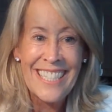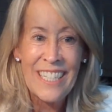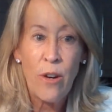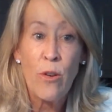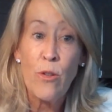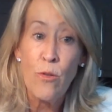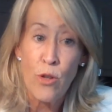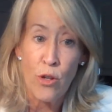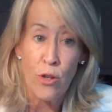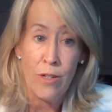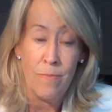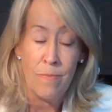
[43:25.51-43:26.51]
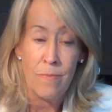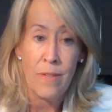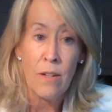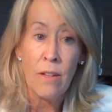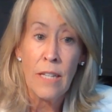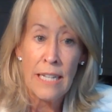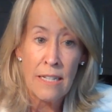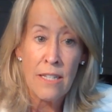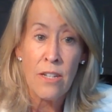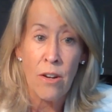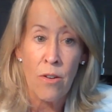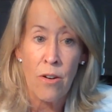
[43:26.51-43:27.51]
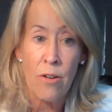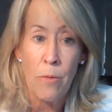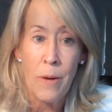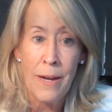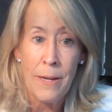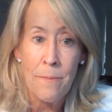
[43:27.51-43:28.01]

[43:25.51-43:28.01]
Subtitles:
or you should. It leads to ROI.